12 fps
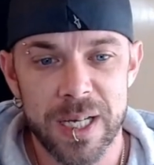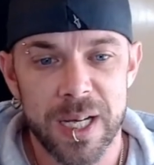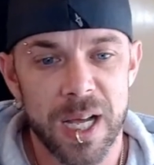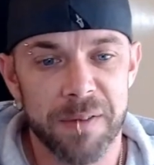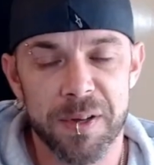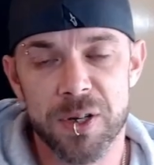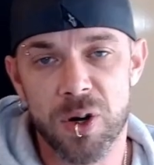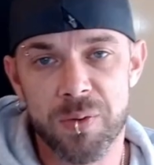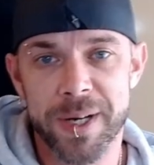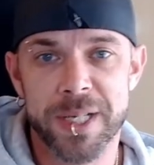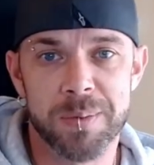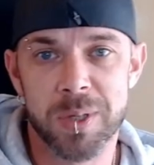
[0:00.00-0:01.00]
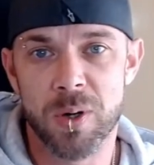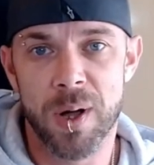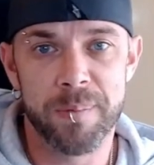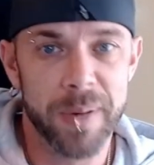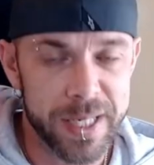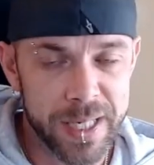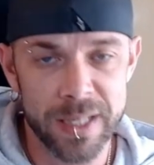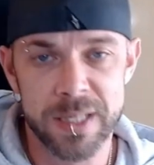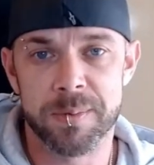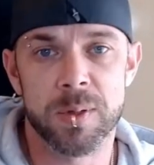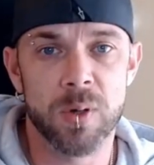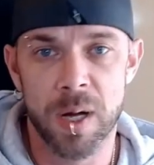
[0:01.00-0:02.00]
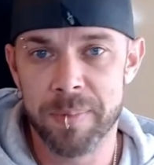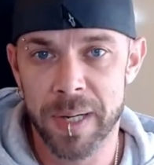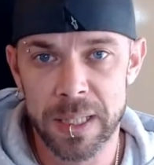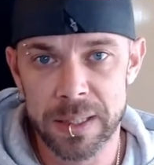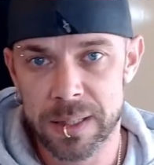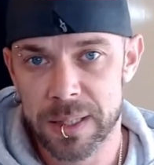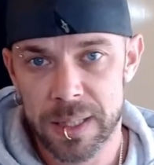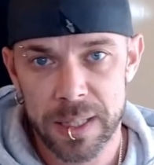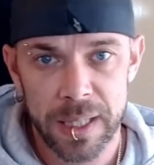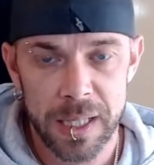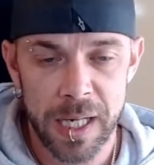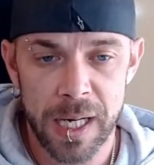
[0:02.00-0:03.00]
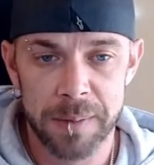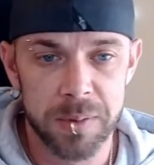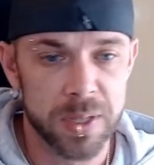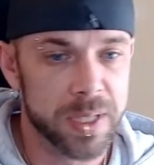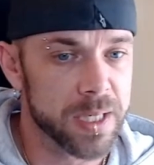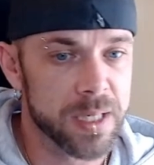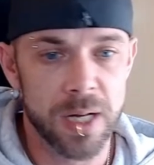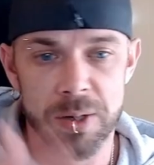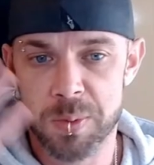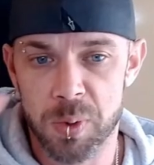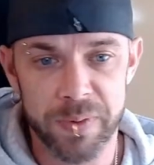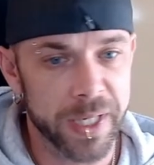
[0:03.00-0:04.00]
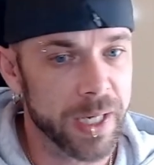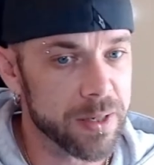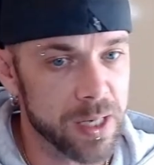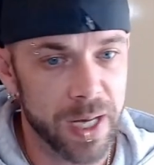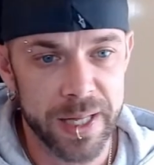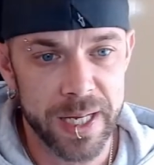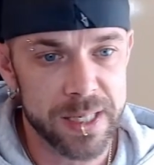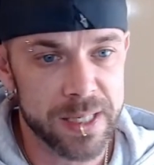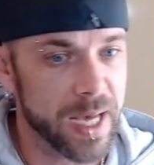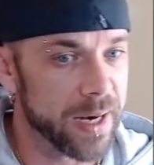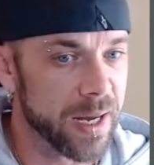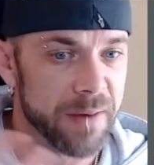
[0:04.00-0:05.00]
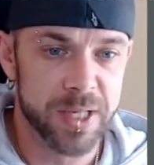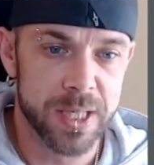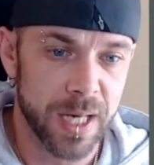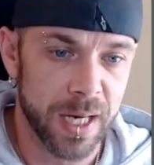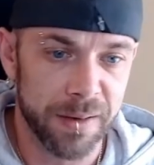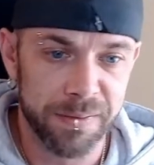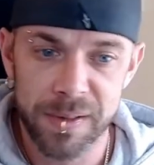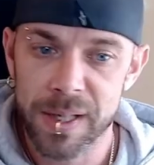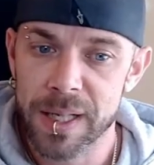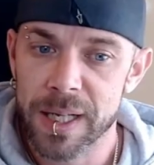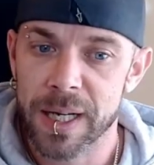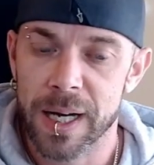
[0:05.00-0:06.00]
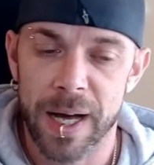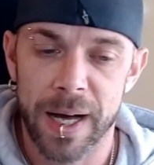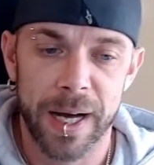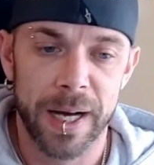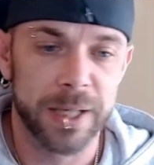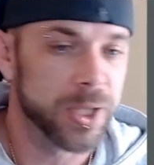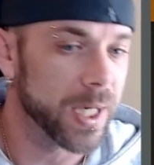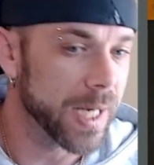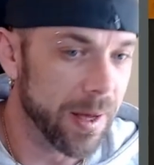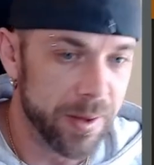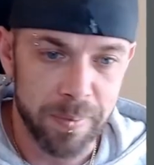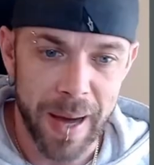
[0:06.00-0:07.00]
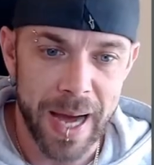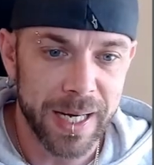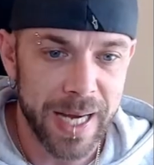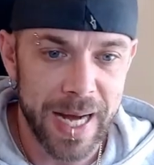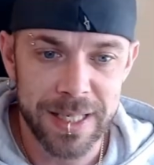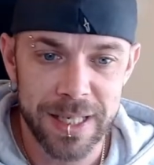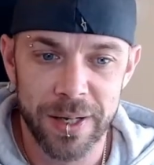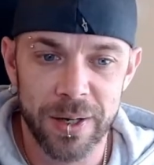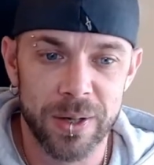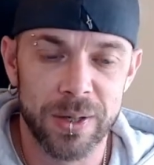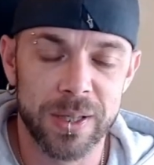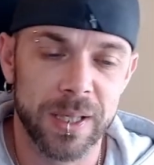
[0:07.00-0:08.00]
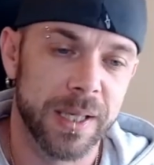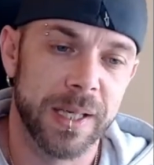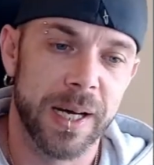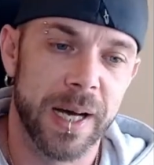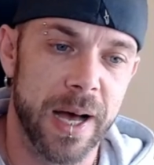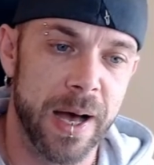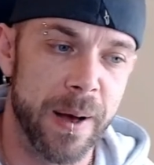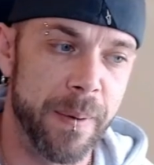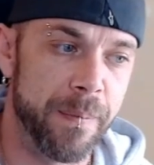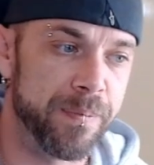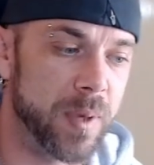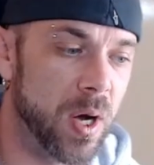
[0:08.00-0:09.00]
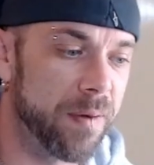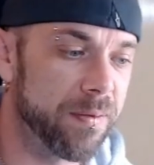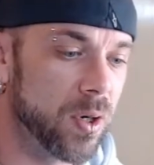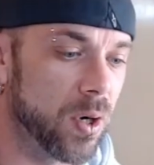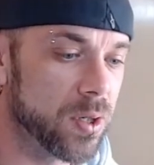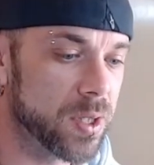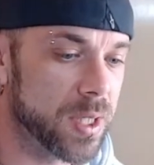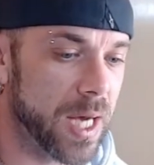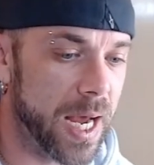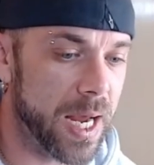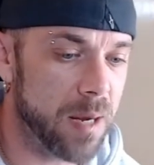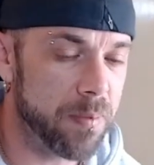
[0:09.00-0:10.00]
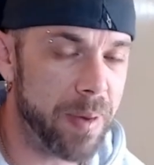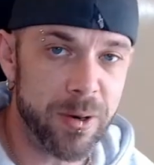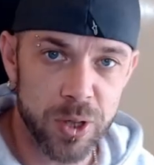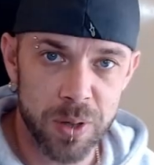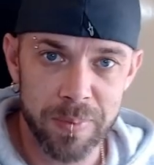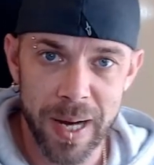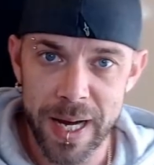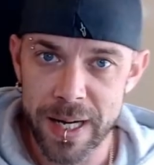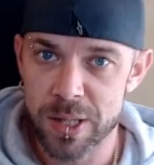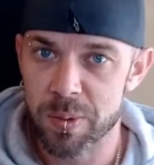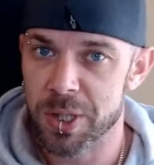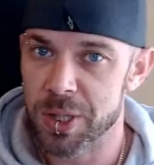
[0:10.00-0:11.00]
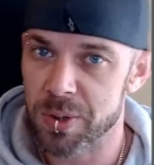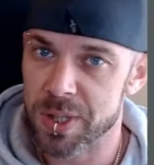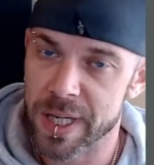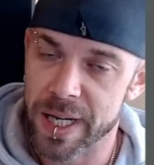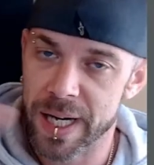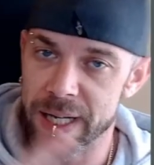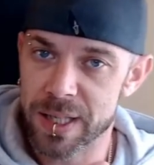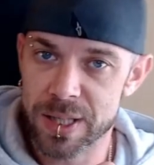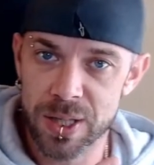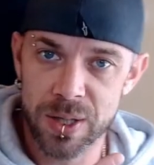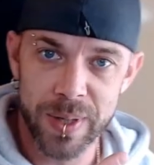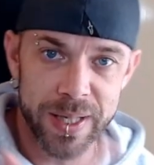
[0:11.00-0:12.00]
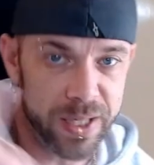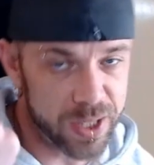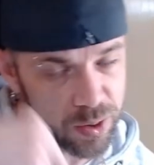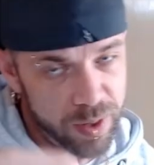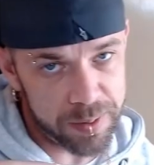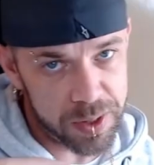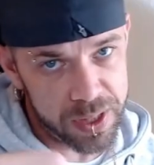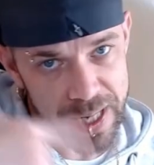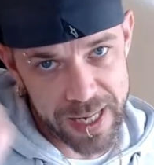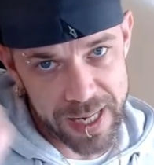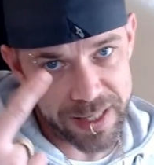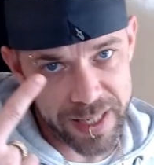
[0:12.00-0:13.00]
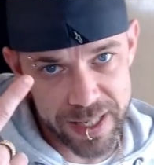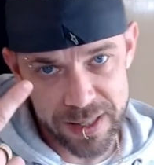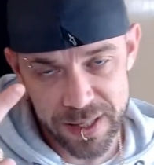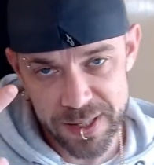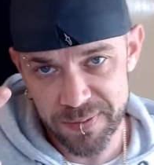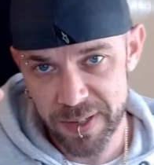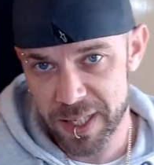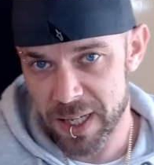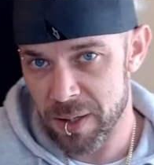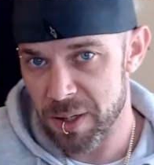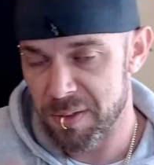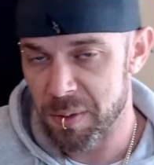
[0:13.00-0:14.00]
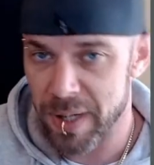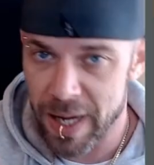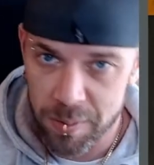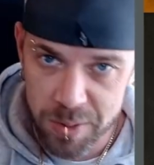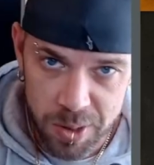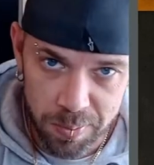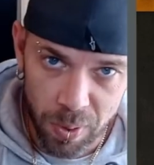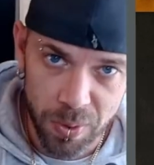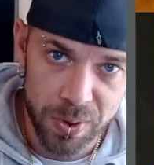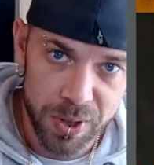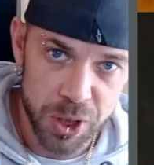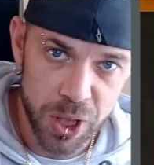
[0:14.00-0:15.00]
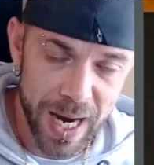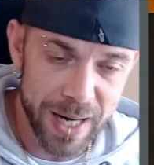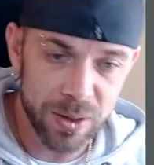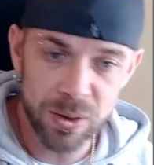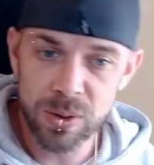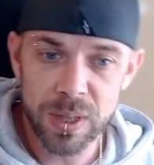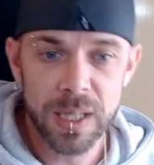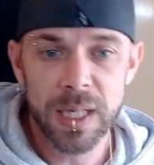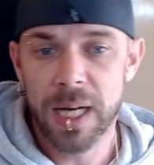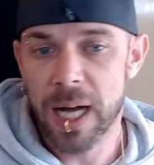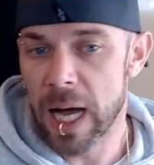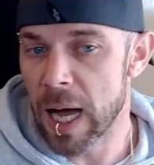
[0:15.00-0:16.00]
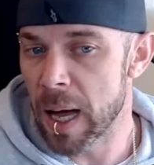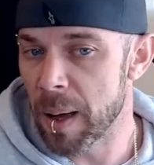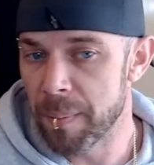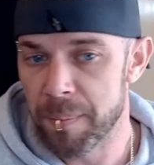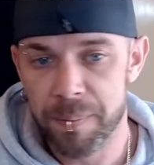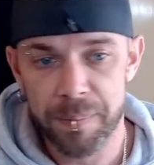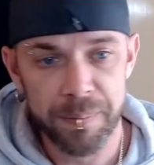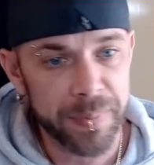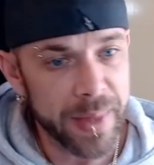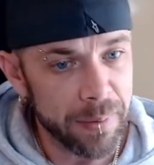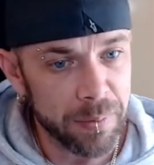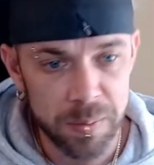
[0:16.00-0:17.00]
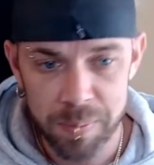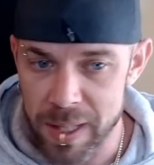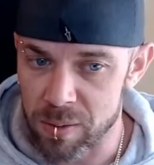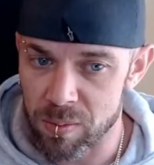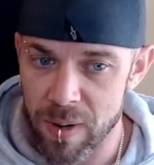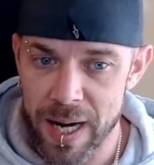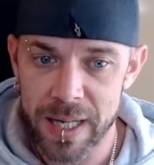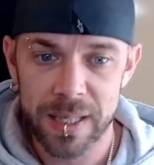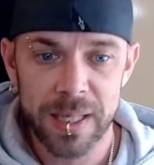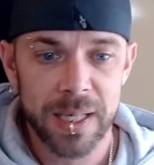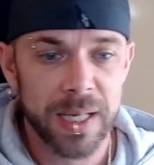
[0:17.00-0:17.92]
If you're not already subscribed, please hit the subscribe button. Because there's loads more videos like this and other stuff. Check out the back catalogue. I've got a Patreon page, which you'll see a link to in the description and at the end of this video. If you want to help support the channel, that would be great.